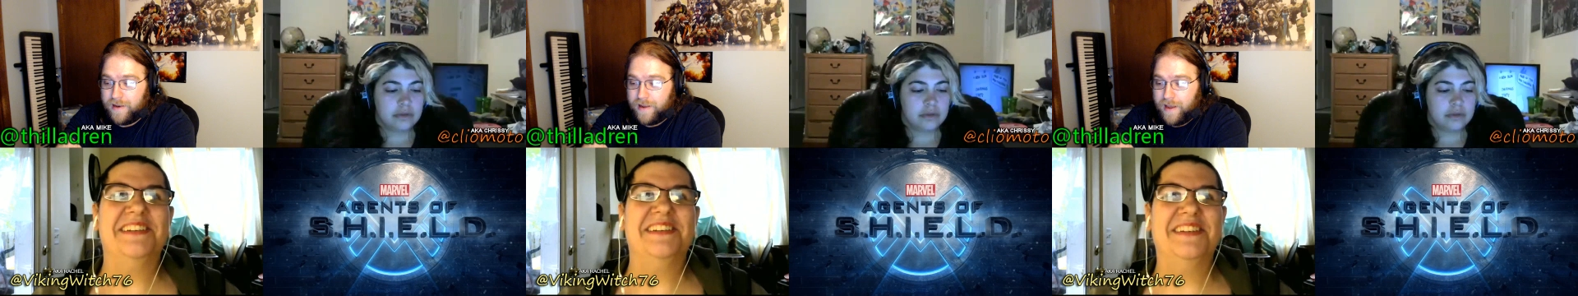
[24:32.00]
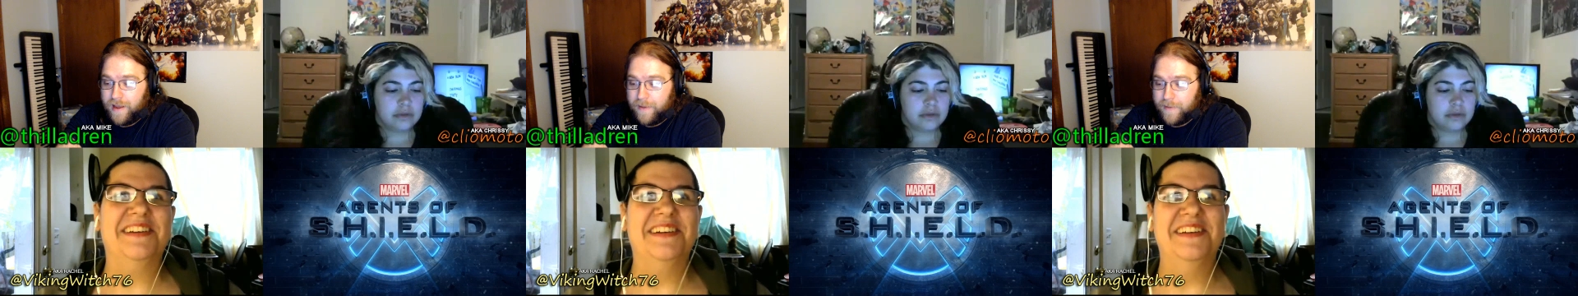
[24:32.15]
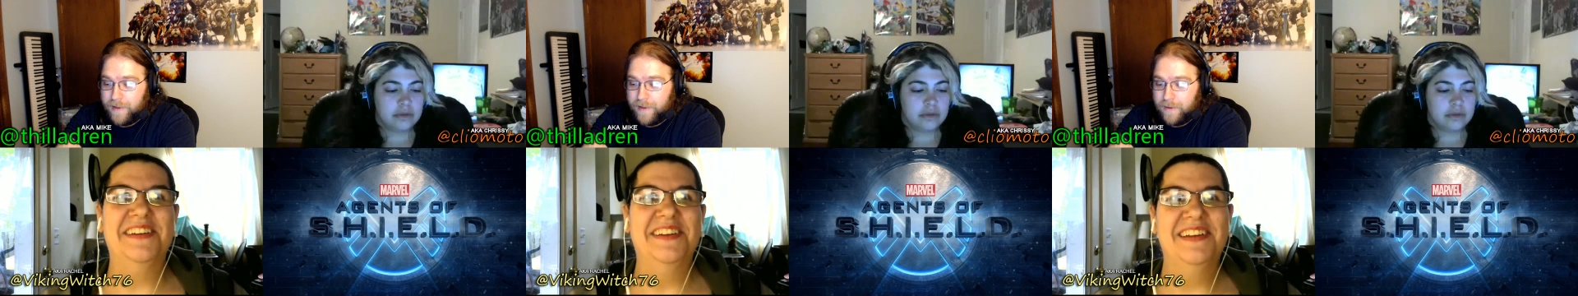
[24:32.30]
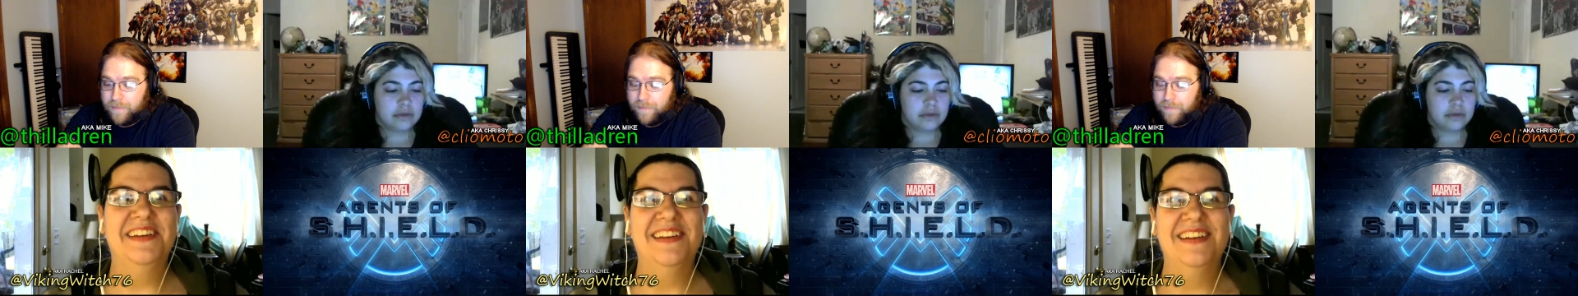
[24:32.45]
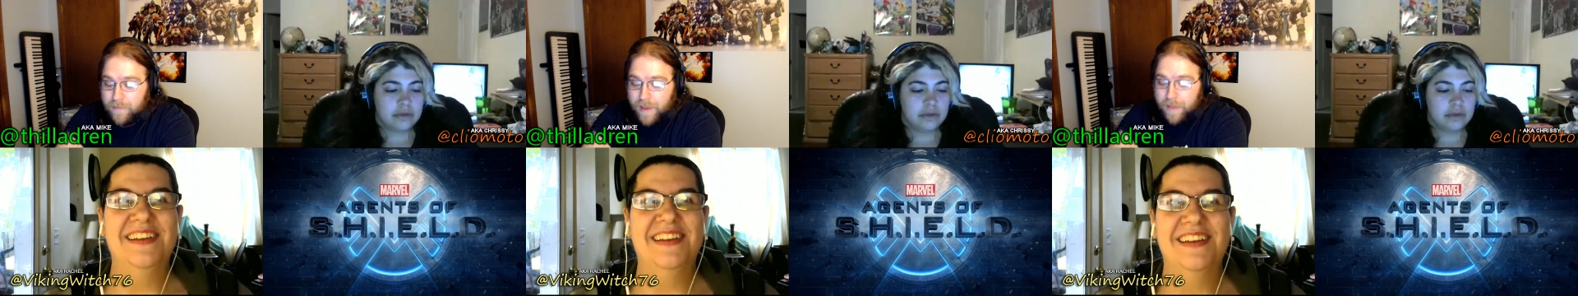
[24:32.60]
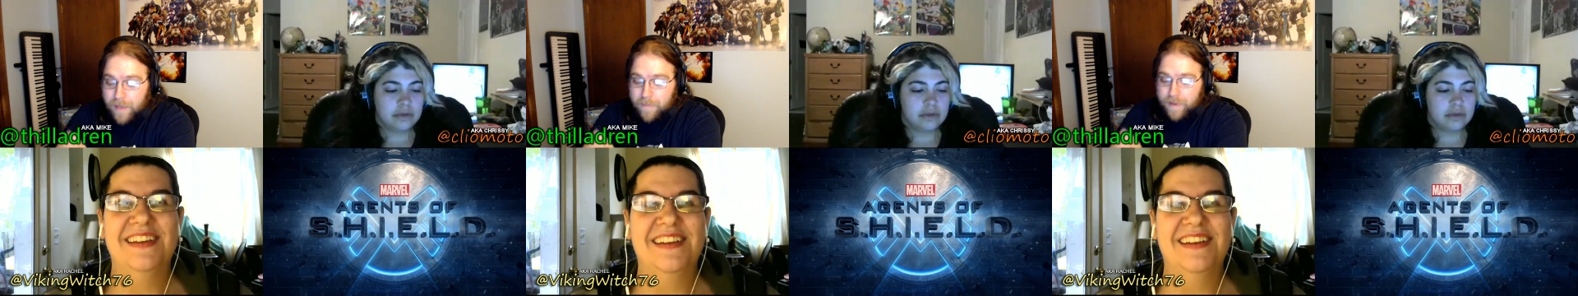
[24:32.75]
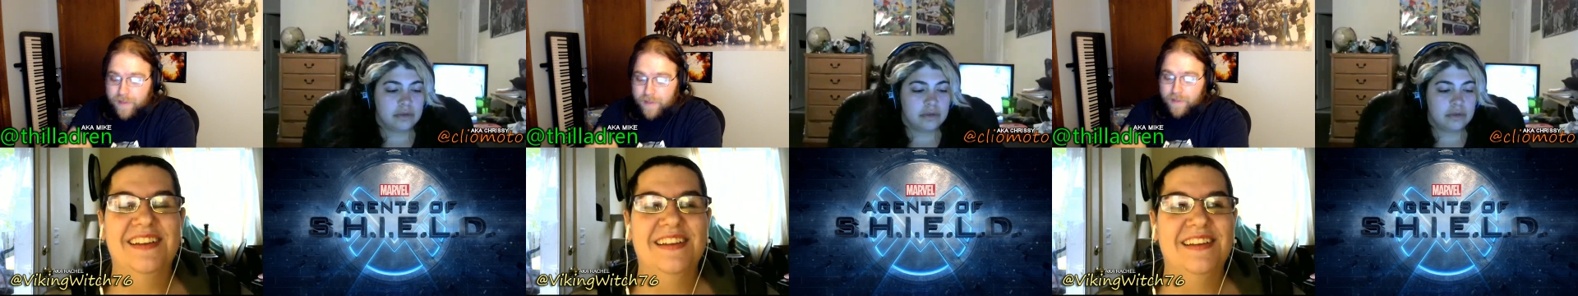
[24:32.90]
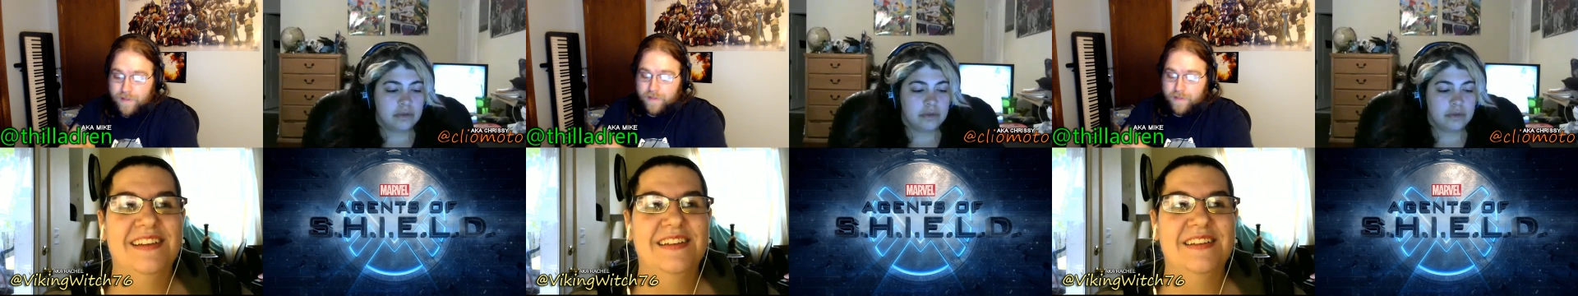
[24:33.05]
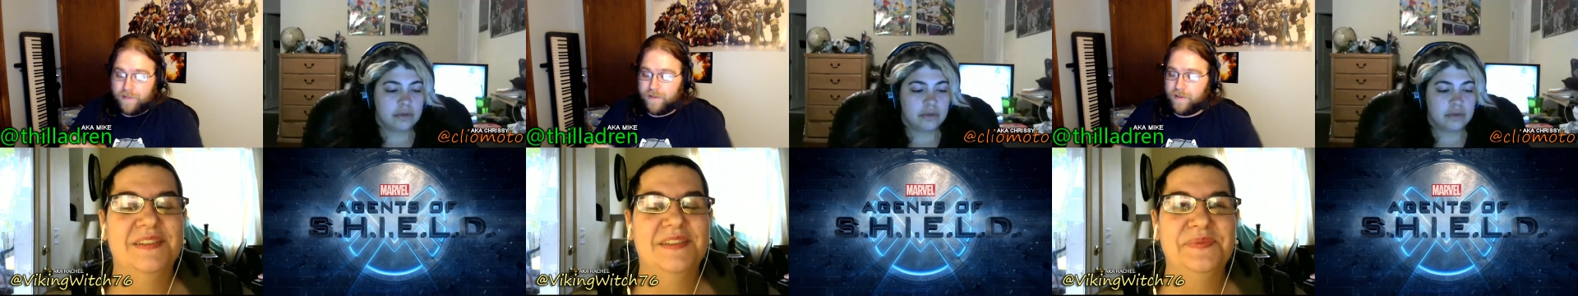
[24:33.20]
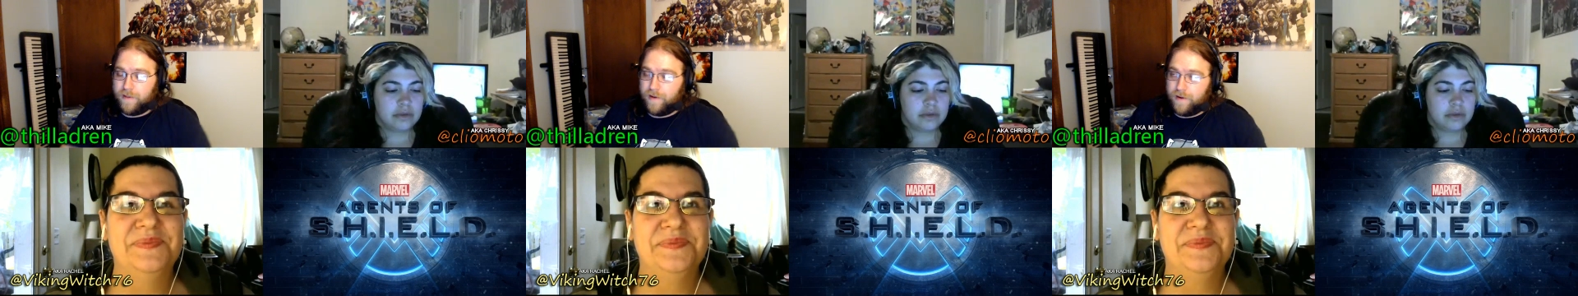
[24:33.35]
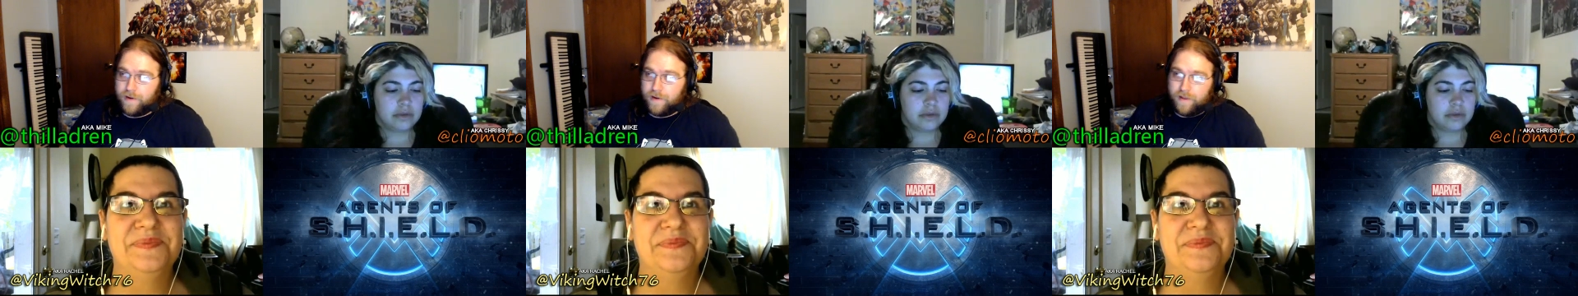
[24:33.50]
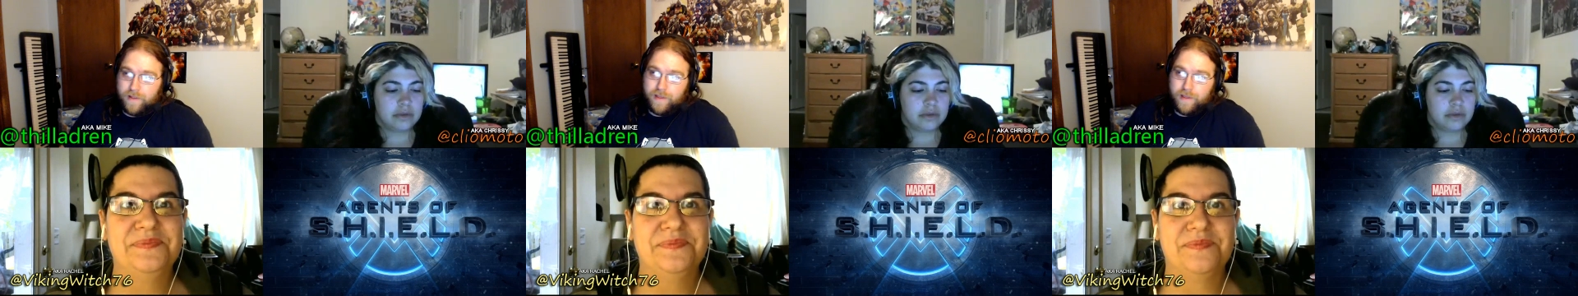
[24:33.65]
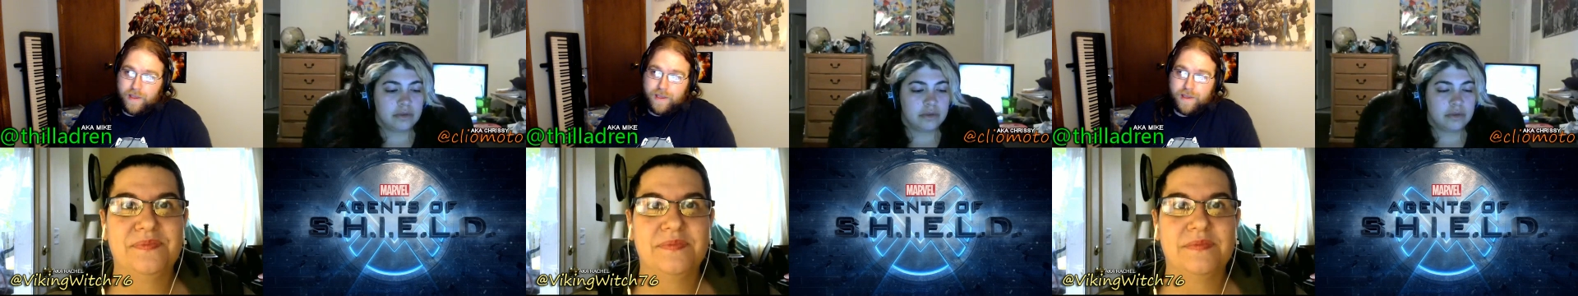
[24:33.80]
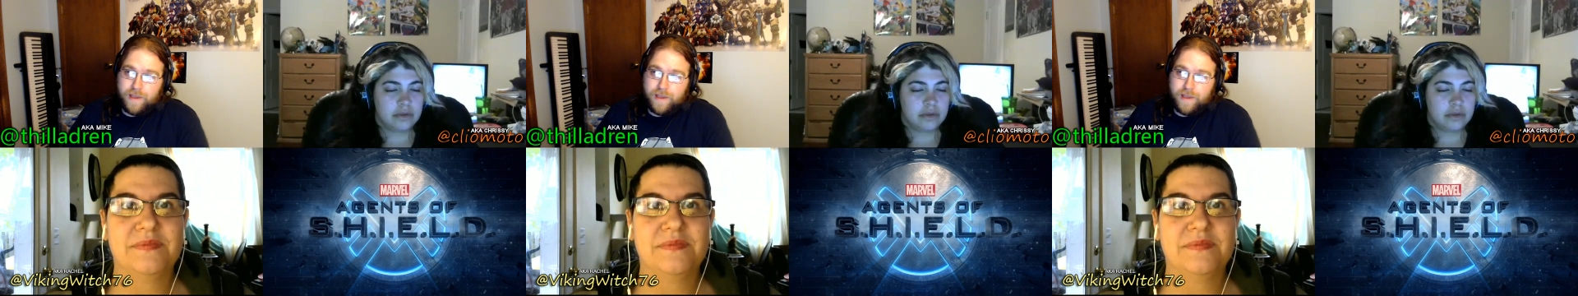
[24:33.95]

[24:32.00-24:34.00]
Speaker 1: I mean, maybe there, like,